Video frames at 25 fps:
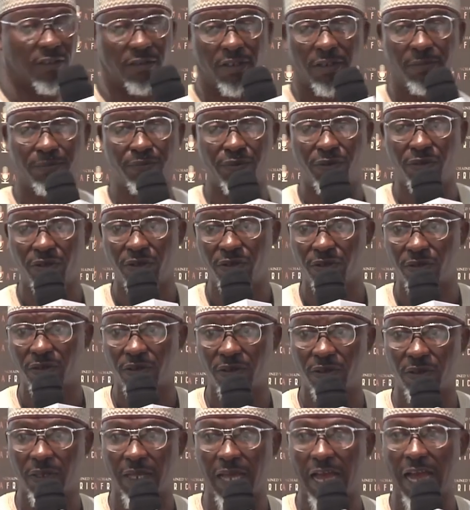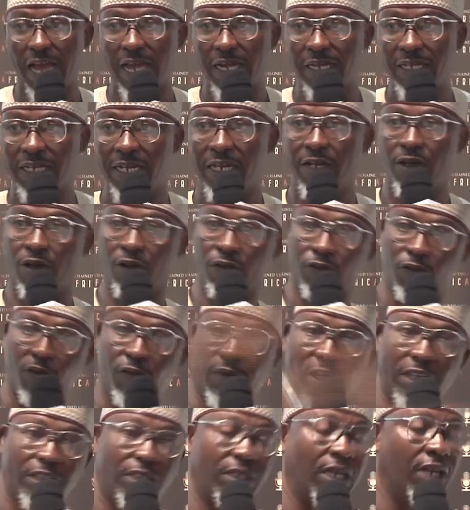is being produced. Are they not
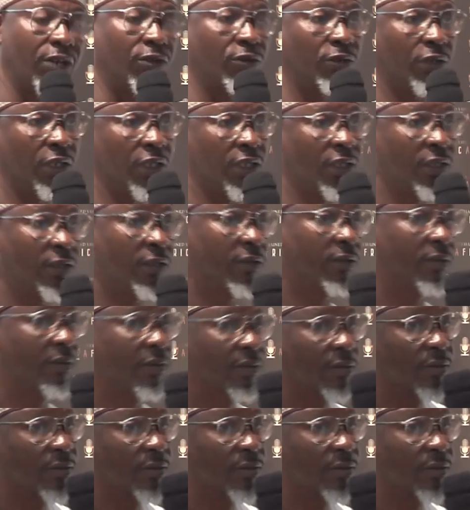overshadowing